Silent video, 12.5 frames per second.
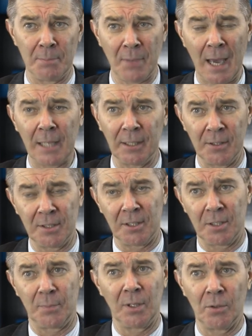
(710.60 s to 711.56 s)
partly this
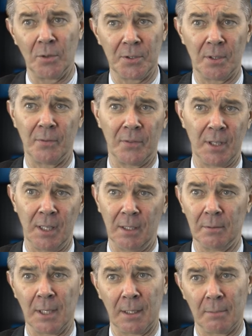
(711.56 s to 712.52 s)
is because of the
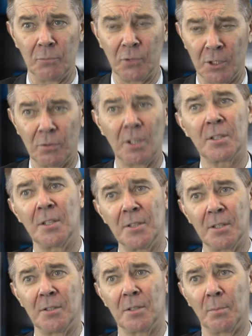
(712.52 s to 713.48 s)

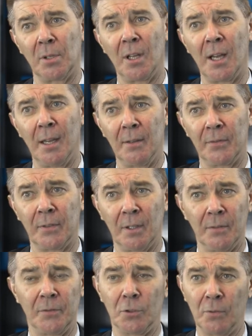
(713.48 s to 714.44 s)
restrictions in supply
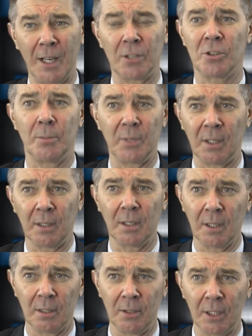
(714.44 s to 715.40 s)
of direct shipping
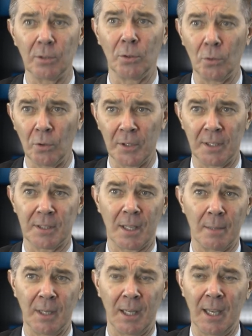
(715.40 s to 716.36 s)
nickel ore that's
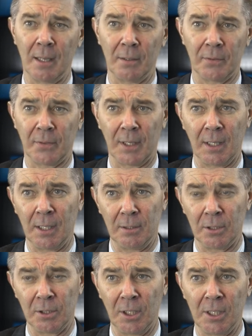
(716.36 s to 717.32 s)
coming out of
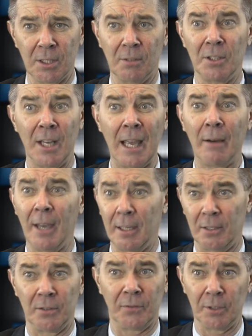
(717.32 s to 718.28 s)
Indonesia and now
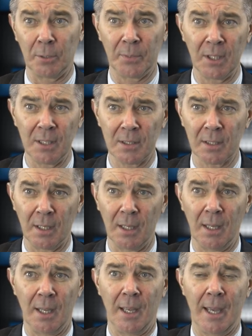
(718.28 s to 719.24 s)
out of the Philippines.
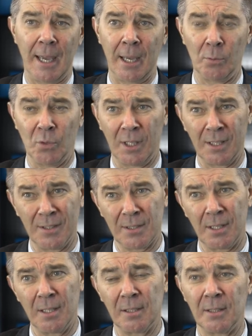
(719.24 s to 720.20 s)
And we can
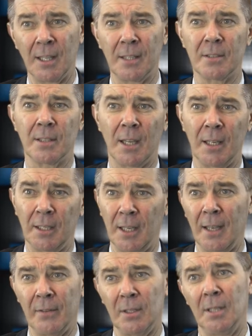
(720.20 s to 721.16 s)
see that that's starting to
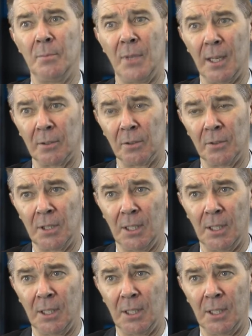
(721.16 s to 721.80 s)
have an impact on